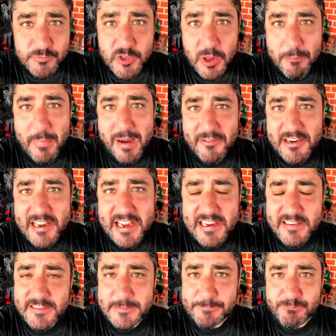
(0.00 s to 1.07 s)
It's like
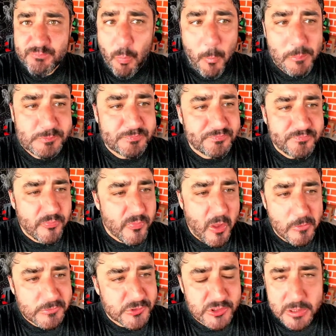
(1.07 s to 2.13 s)
marinated in
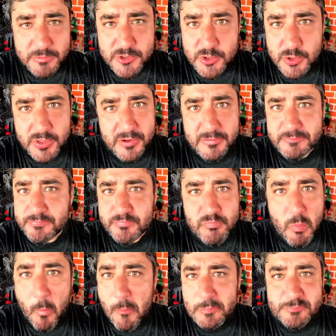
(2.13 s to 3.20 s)
some sort of
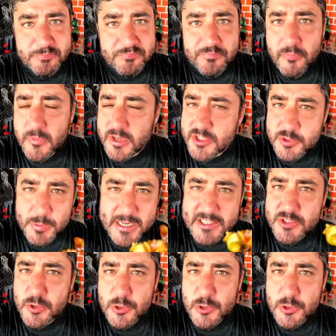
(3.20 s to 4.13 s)
sweet